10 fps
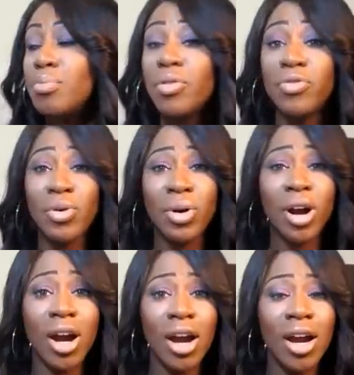
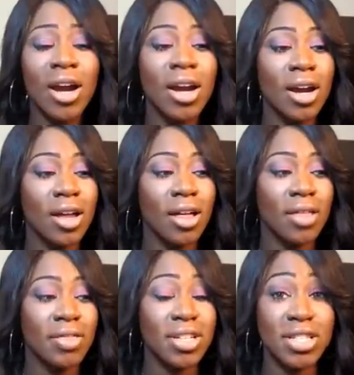before
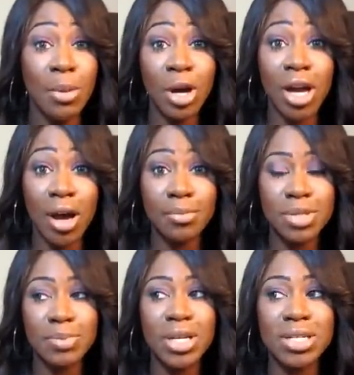the summer
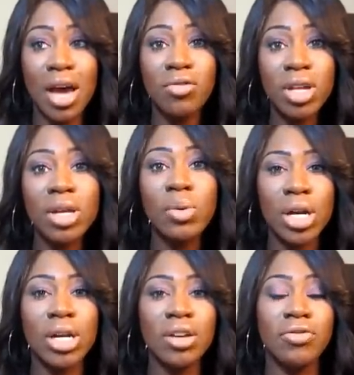comes, because I really
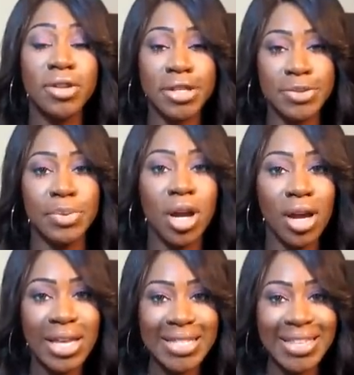wanted it for the spring
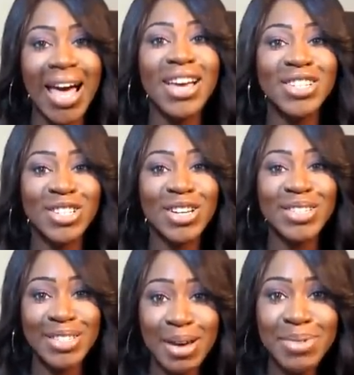slash
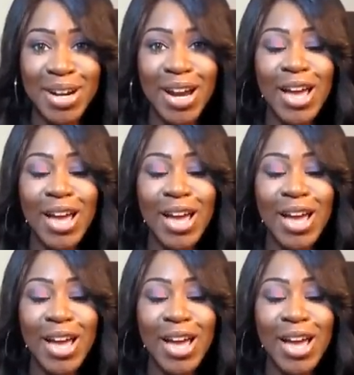summer.